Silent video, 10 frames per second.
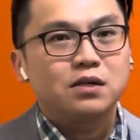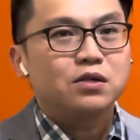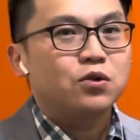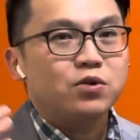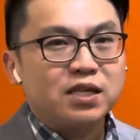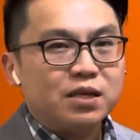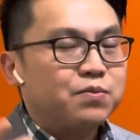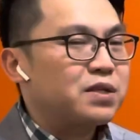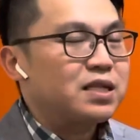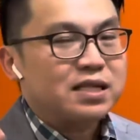your
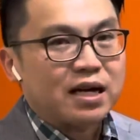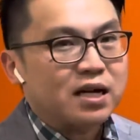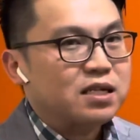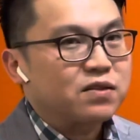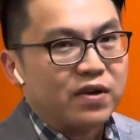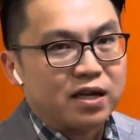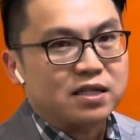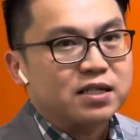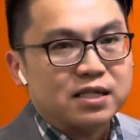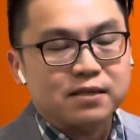deepest and darkest
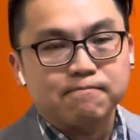valleys.